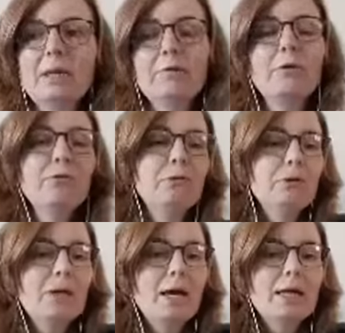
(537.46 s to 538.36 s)
if you
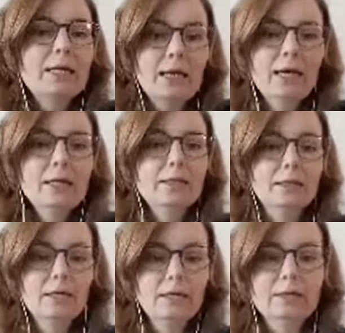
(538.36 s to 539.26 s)
feel like, yeah,
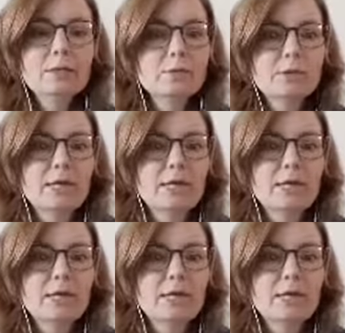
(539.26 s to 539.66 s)
yeah, this was